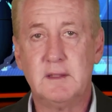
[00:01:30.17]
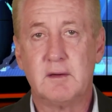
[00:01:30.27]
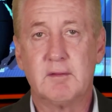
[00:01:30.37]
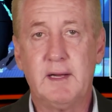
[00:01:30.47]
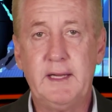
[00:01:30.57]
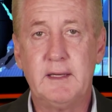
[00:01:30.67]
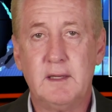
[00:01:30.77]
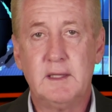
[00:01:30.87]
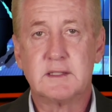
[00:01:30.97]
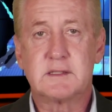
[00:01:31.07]
Right?
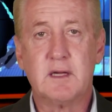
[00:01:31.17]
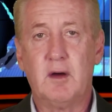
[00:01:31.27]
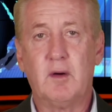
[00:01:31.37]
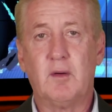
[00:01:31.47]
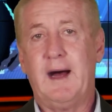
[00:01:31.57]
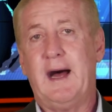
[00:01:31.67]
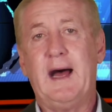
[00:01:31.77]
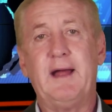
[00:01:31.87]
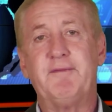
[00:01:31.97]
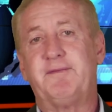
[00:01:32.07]
So
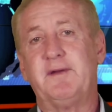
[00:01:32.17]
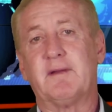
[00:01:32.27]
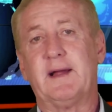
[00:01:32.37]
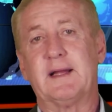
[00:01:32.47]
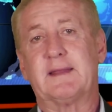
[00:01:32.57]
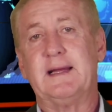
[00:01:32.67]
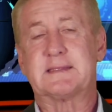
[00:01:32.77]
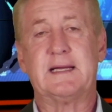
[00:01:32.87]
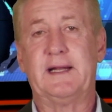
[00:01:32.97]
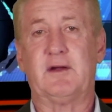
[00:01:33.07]
I feel like
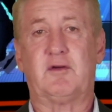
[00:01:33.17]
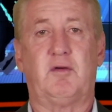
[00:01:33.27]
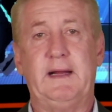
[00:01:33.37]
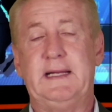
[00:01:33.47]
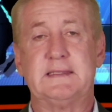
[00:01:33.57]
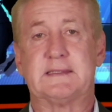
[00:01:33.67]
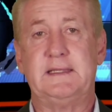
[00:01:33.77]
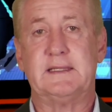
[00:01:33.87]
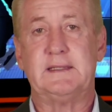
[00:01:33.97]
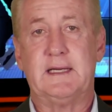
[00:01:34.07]
that's kind of
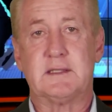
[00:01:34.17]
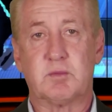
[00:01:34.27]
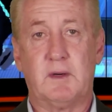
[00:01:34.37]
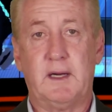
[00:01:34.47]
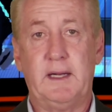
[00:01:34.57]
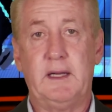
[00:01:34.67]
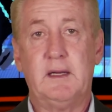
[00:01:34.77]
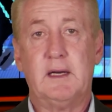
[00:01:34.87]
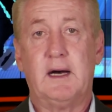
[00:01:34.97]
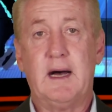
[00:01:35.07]
crazy, and that's why
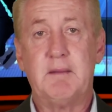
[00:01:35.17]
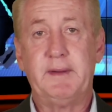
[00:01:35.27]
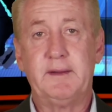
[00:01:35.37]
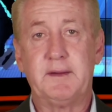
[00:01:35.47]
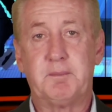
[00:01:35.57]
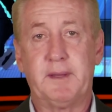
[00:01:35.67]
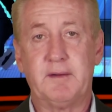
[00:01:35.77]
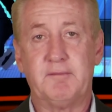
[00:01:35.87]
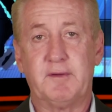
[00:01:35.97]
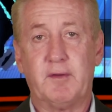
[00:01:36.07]
I'm an
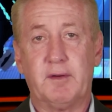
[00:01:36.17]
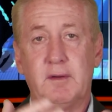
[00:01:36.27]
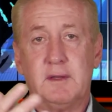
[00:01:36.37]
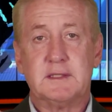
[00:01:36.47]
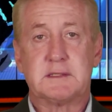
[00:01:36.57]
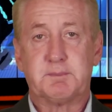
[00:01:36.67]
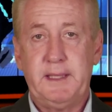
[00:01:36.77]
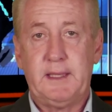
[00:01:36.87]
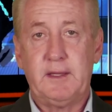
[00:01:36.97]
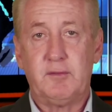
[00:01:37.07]
independent voter
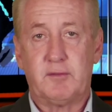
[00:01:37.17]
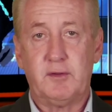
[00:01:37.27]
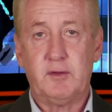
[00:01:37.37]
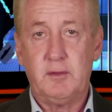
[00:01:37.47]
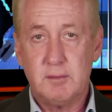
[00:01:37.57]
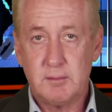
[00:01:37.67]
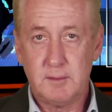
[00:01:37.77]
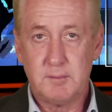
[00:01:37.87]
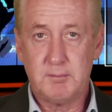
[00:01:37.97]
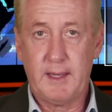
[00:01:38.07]
speaking to
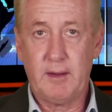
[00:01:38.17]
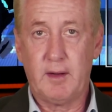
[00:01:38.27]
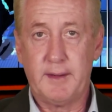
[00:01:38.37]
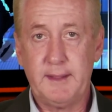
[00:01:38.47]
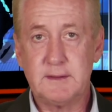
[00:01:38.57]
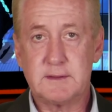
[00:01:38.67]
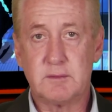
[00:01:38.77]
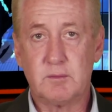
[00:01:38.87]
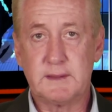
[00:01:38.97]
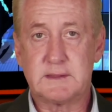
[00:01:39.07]
my audience,
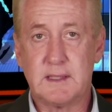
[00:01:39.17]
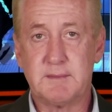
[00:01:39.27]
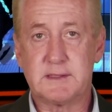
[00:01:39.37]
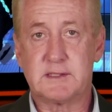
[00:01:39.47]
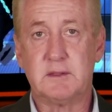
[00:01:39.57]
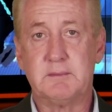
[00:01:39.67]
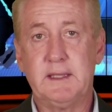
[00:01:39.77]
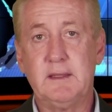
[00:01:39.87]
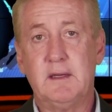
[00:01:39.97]
which I'm assuming